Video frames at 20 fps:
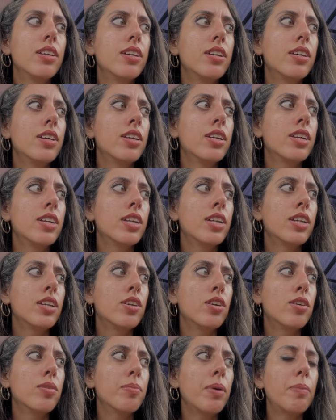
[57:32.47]
you know, my
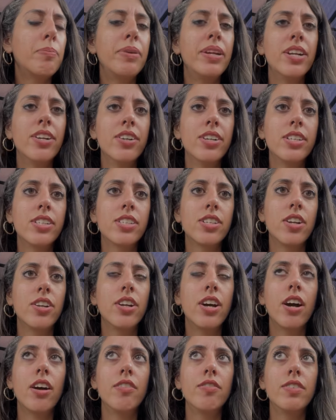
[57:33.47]
parents are not
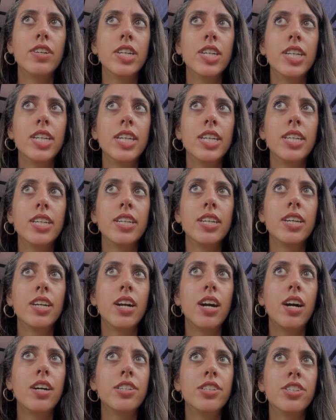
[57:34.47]
very
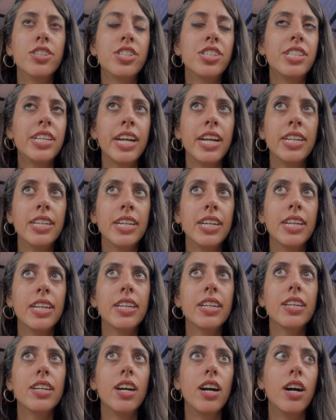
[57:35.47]
understanding
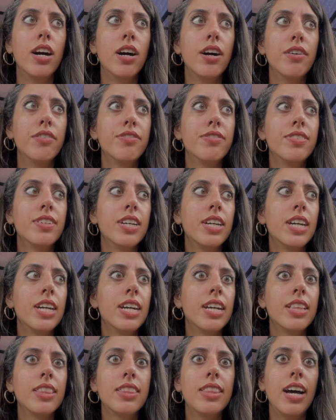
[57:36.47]
of
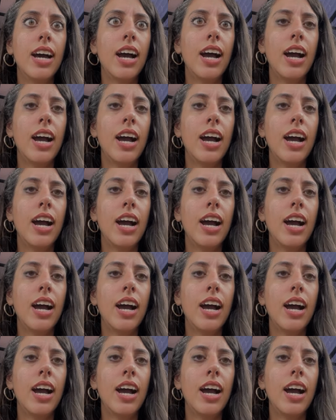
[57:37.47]
that